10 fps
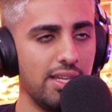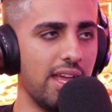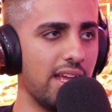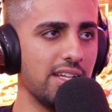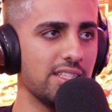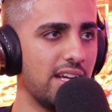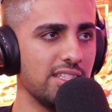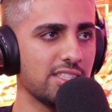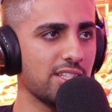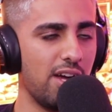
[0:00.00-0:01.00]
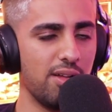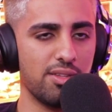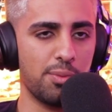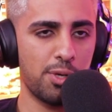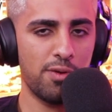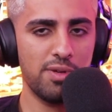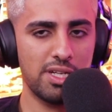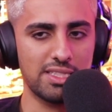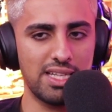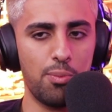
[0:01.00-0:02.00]
Yeah, I just cut the
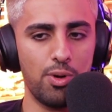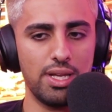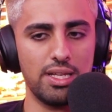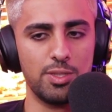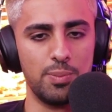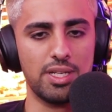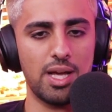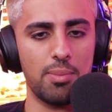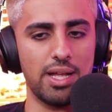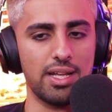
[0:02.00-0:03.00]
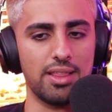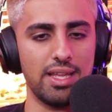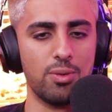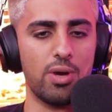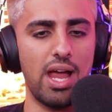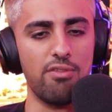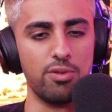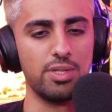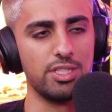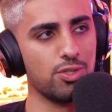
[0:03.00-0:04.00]
profit because I want it to become like a thing where
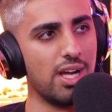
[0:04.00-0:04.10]
everybody